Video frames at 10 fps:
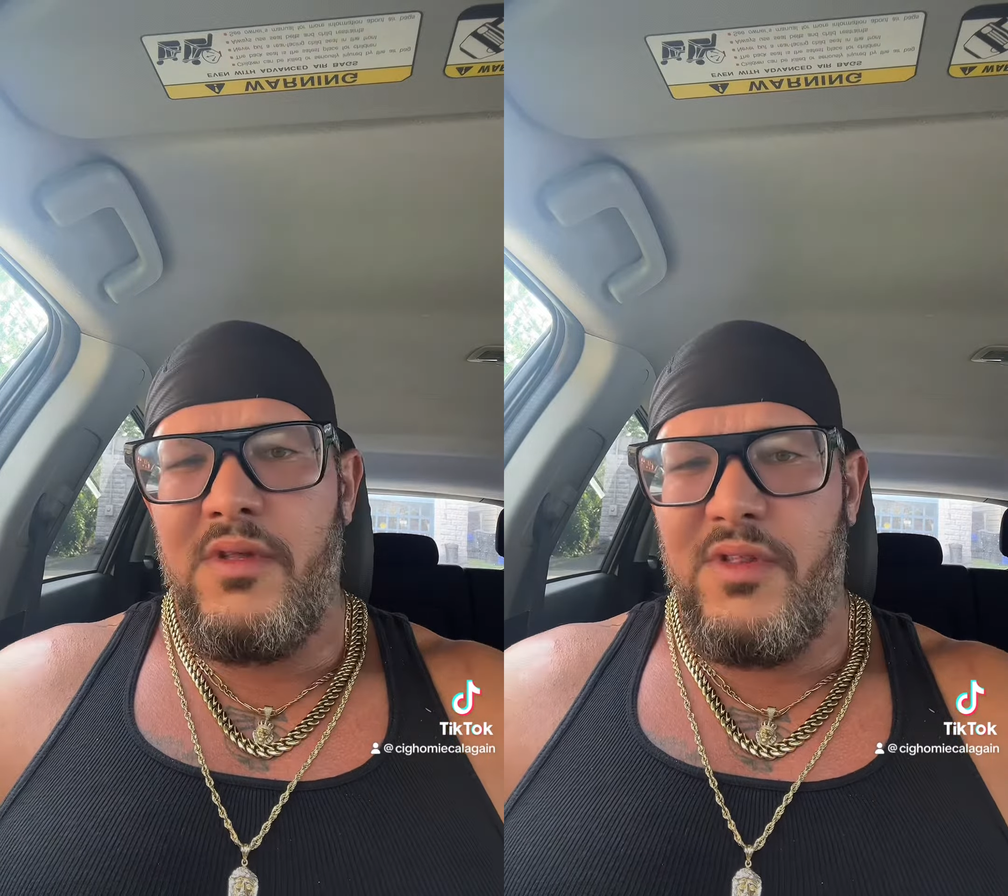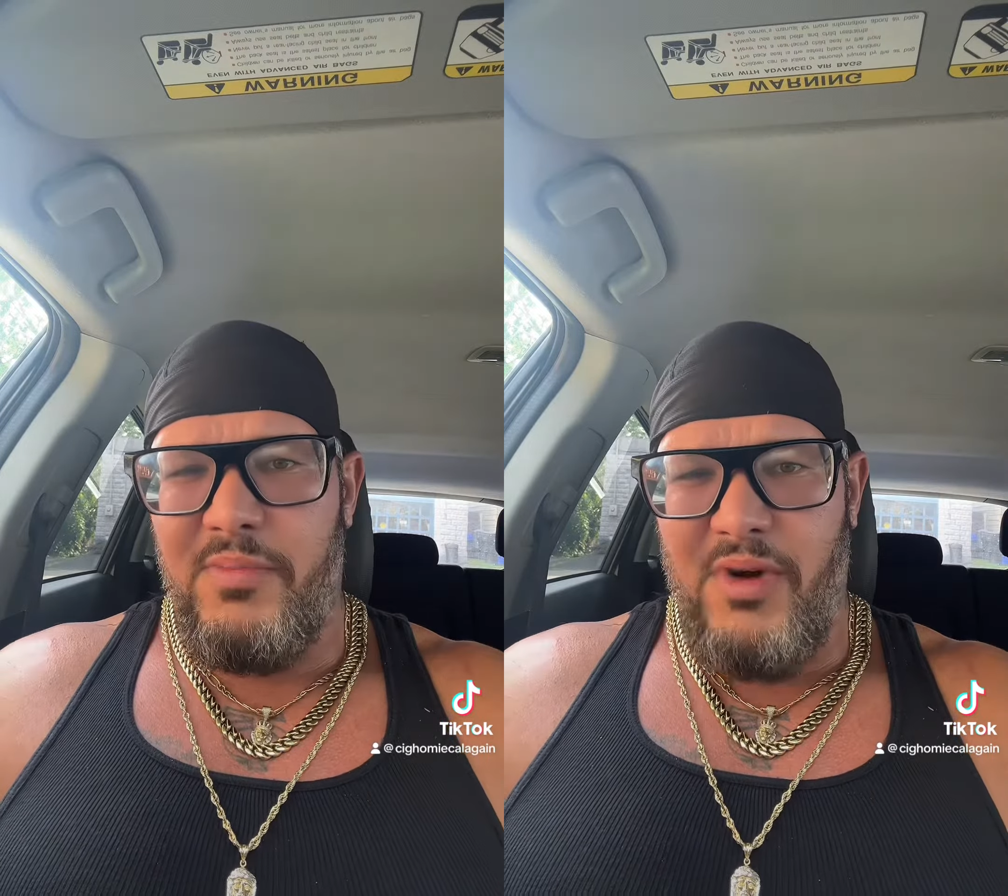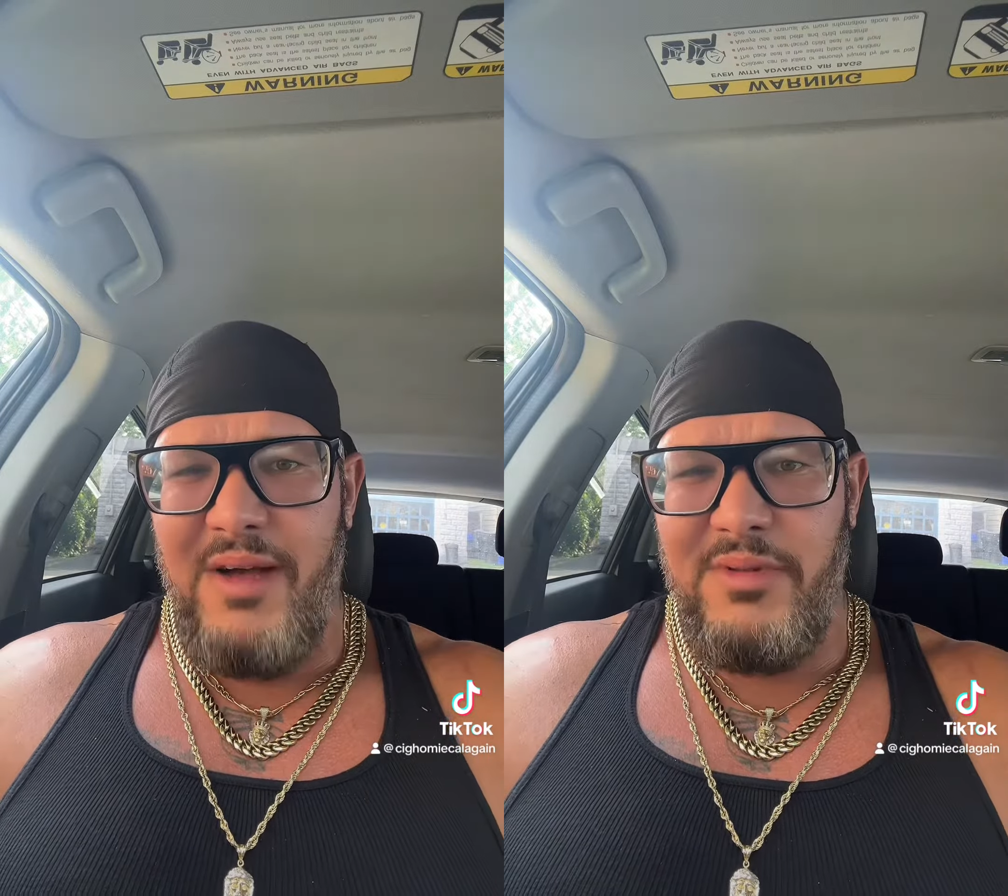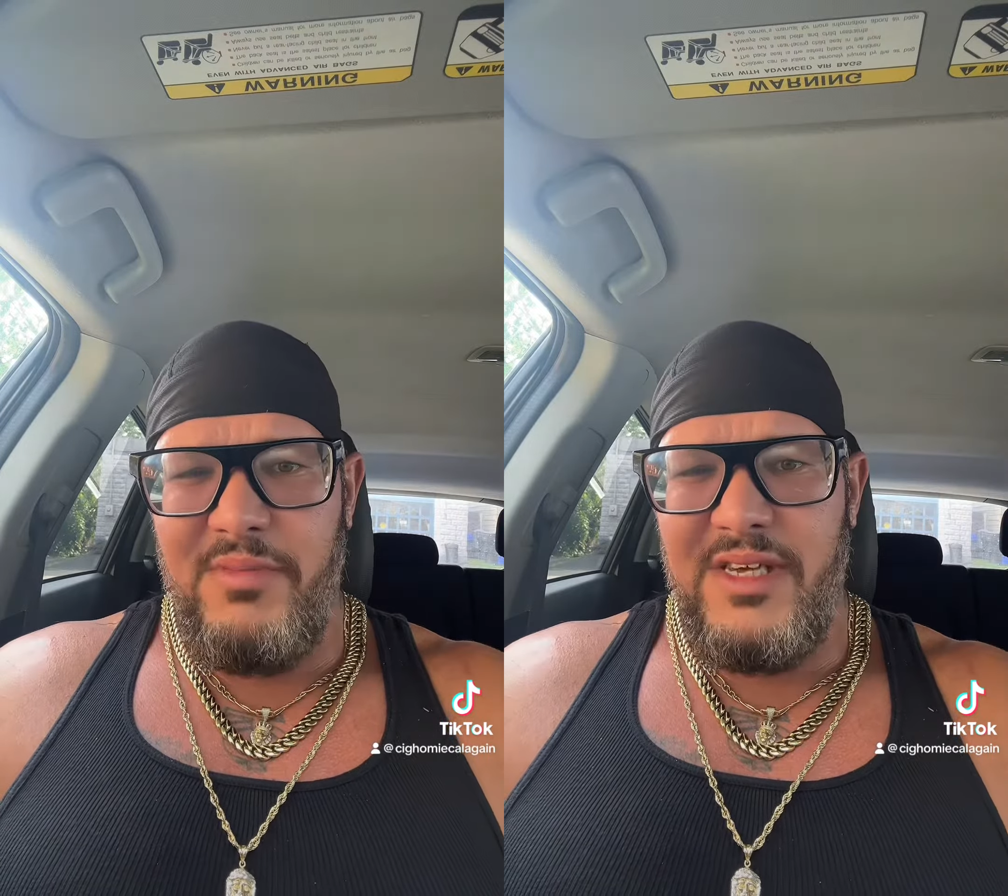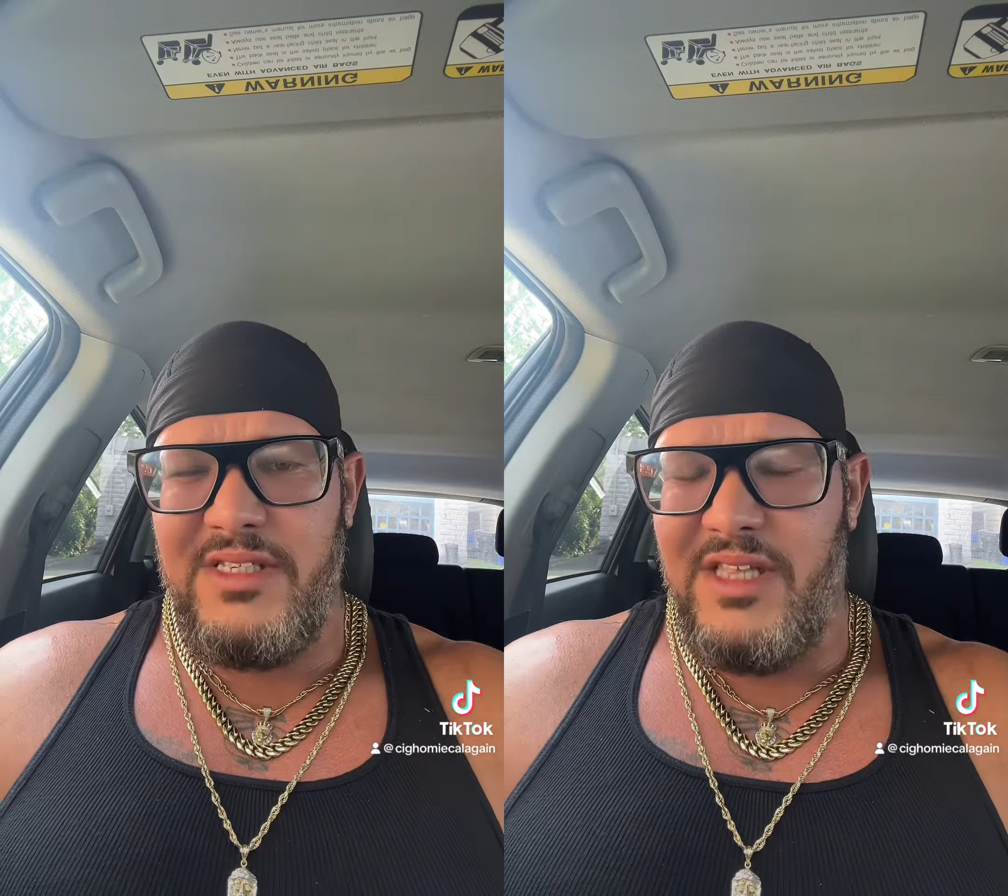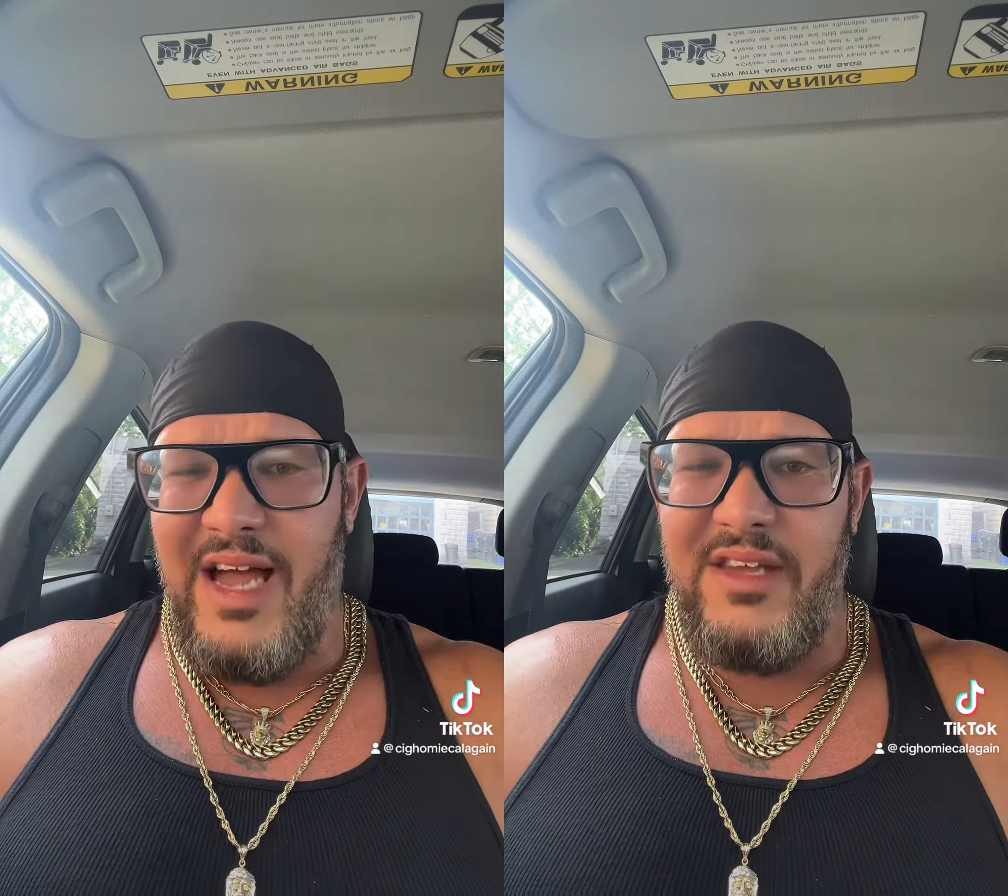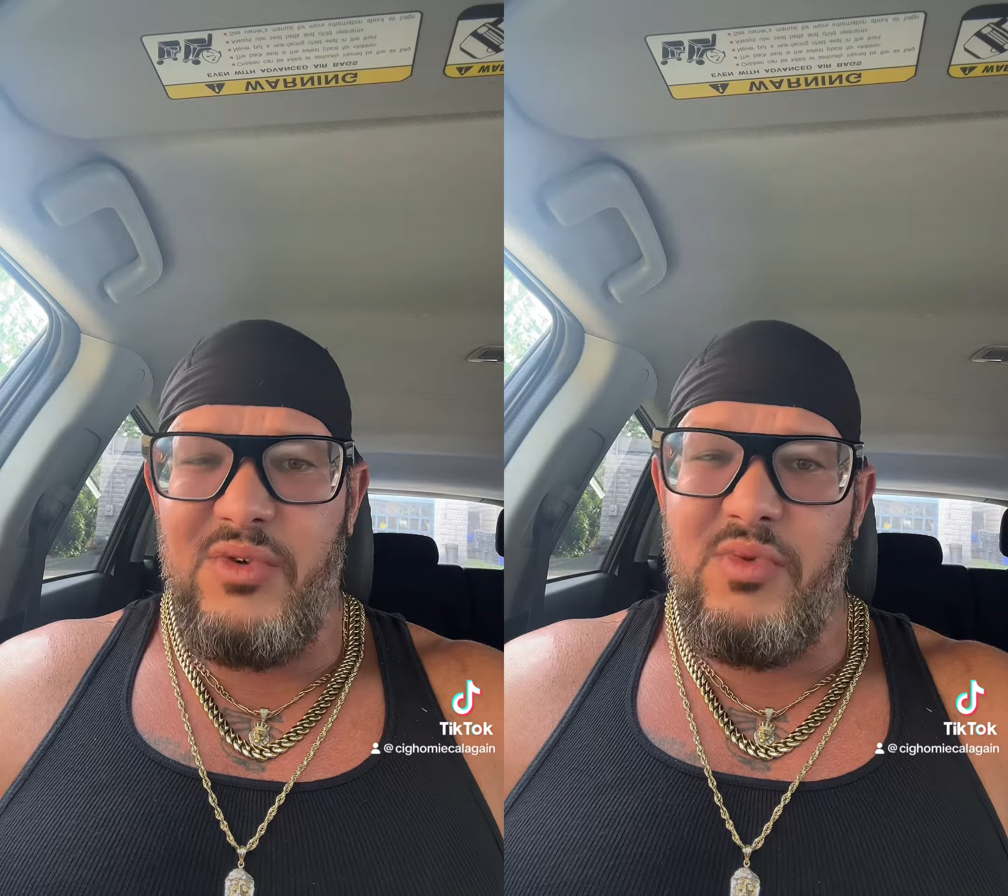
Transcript: The problem is a lot of you